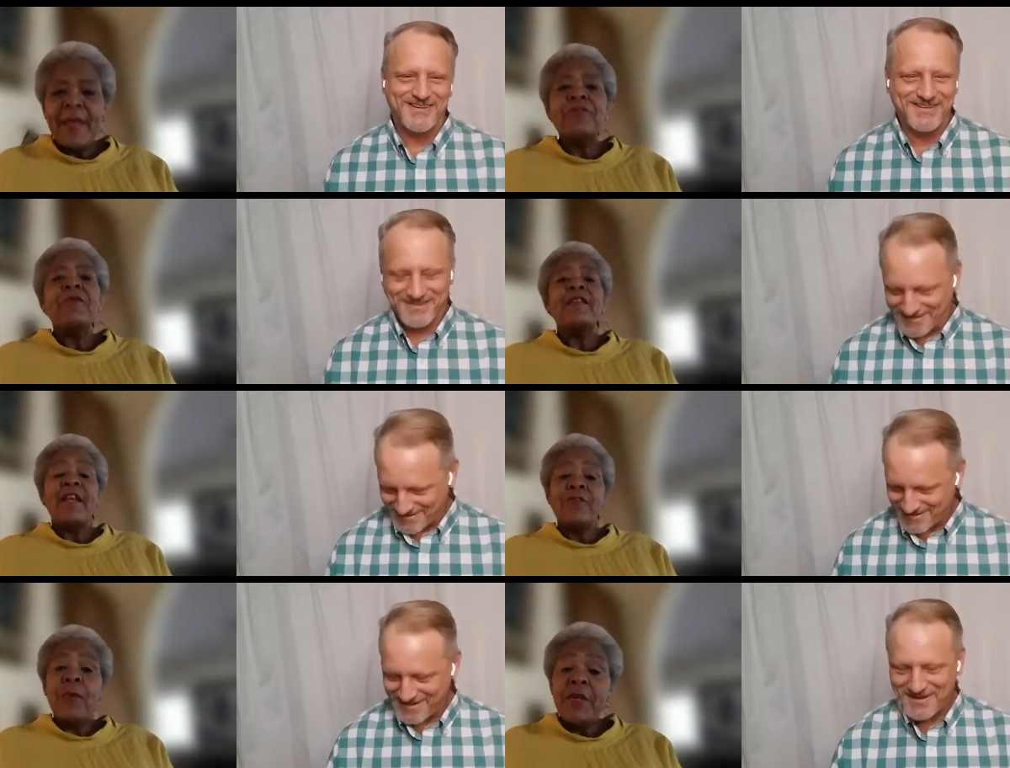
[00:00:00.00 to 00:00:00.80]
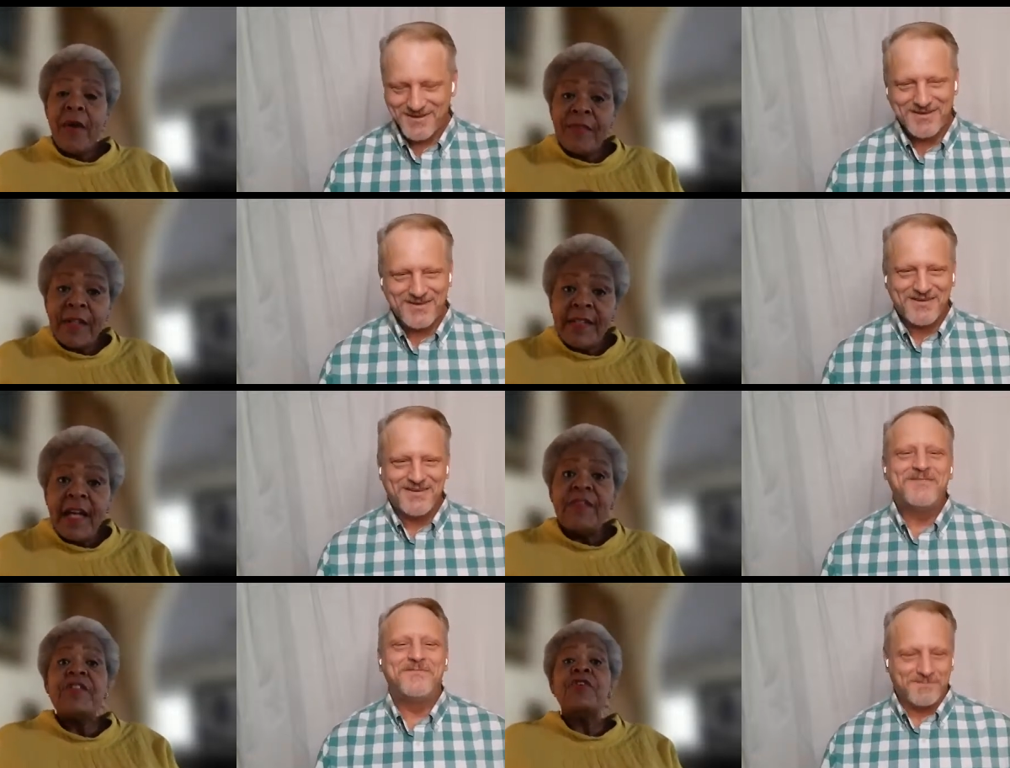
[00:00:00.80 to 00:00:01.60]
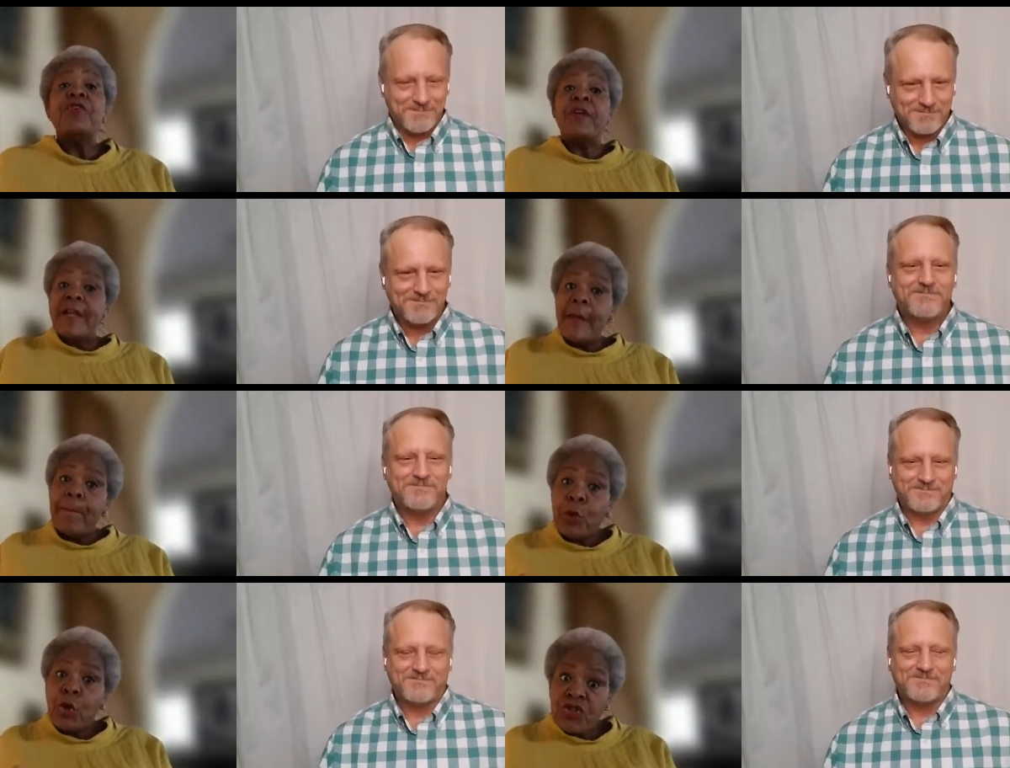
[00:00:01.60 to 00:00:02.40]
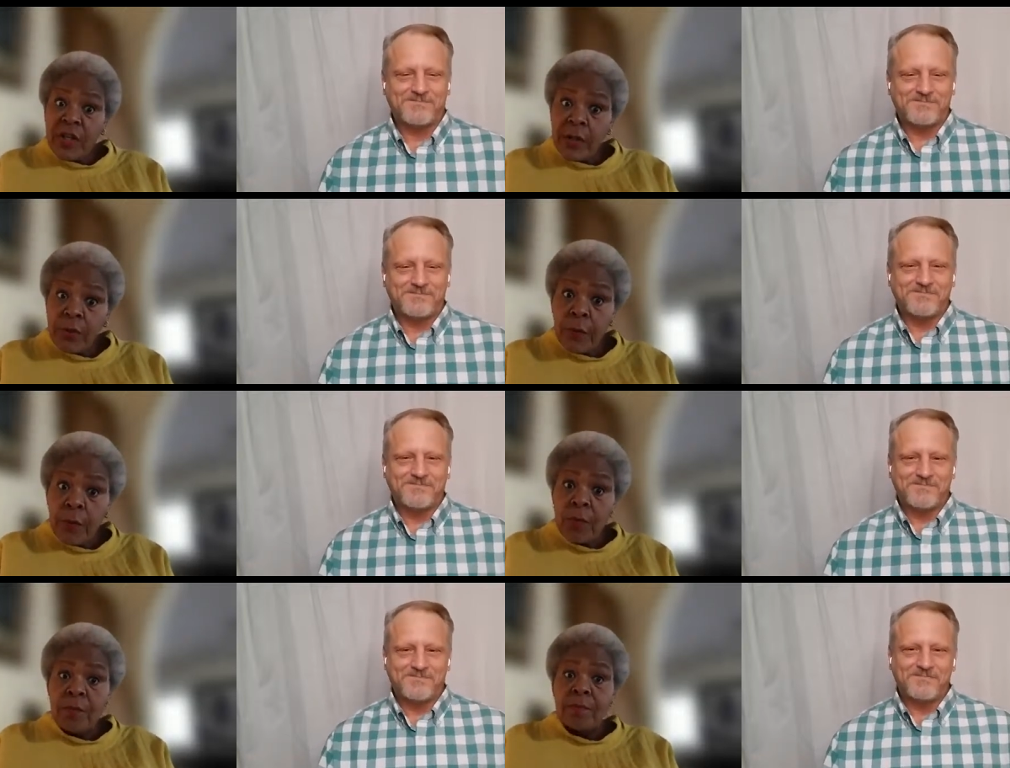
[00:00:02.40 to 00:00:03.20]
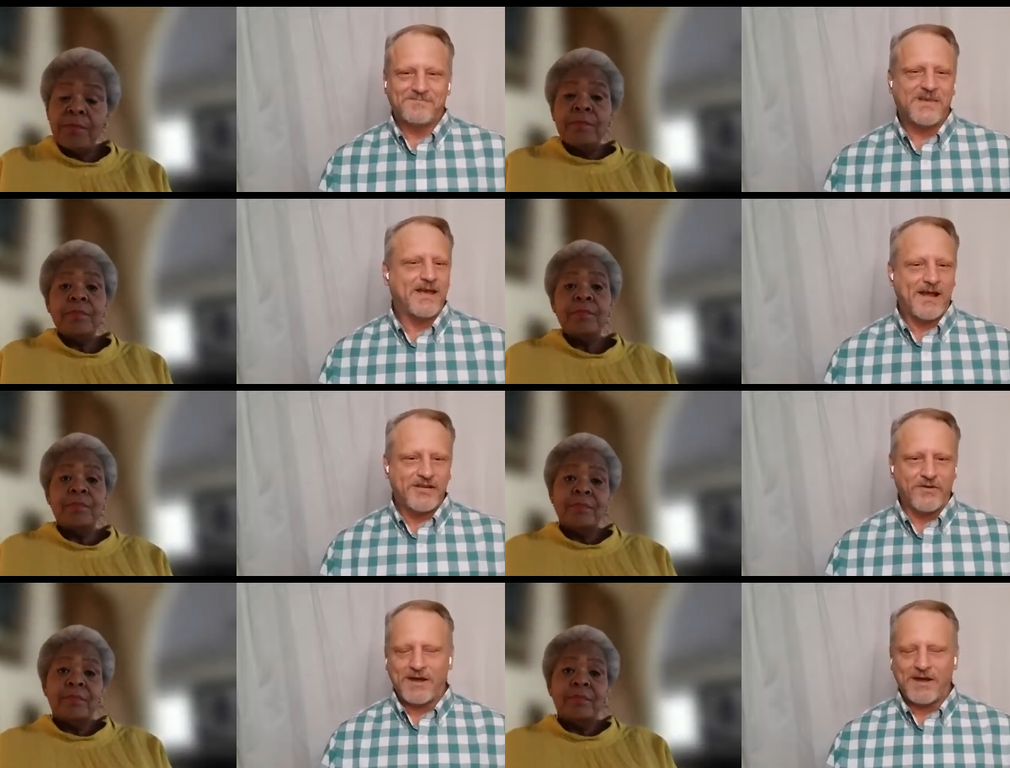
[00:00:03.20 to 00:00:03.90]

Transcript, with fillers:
Speaker 1: That's right. That's why you have to love it so you can keep pushing through. And I